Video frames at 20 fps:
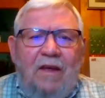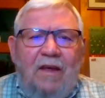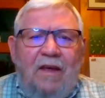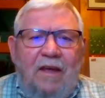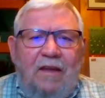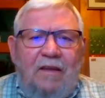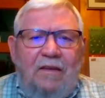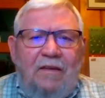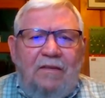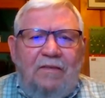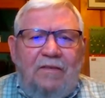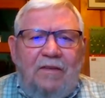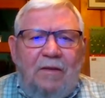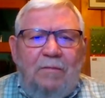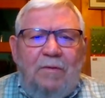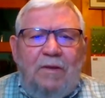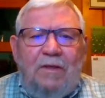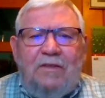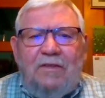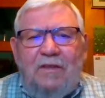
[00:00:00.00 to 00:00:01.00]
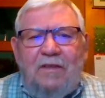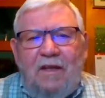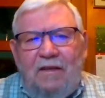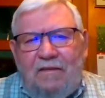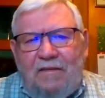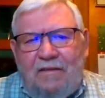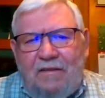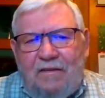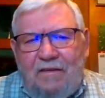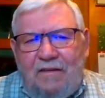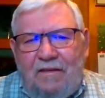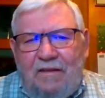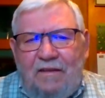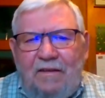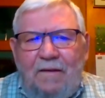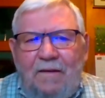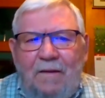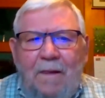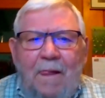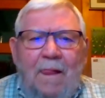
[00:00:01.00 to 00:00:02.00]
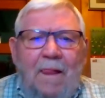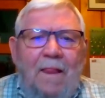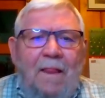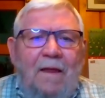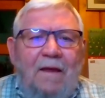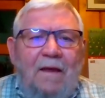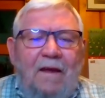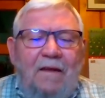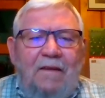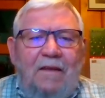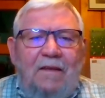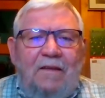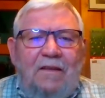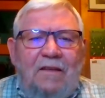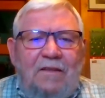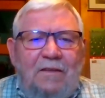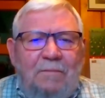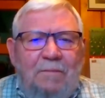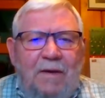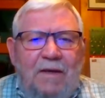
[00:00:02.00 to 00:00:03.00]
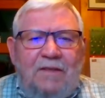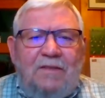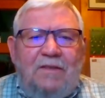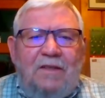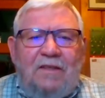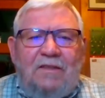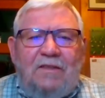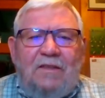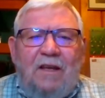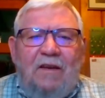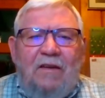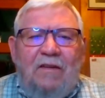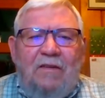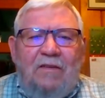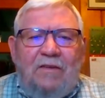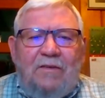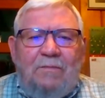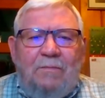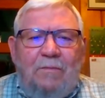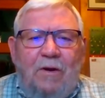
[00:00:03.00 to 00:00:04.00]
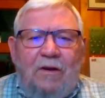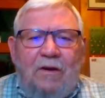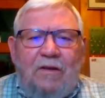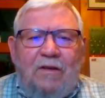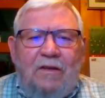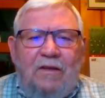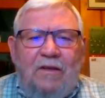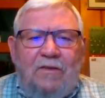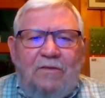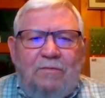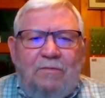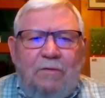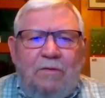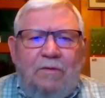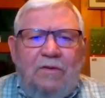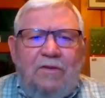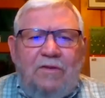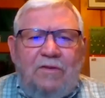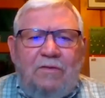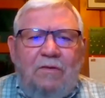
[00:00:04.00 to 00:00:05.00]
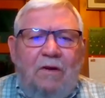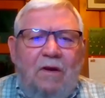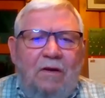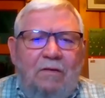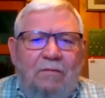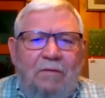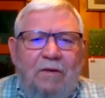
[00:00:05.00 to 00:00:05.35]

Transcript: and to some extent, I think the domestic side of this market is really strong.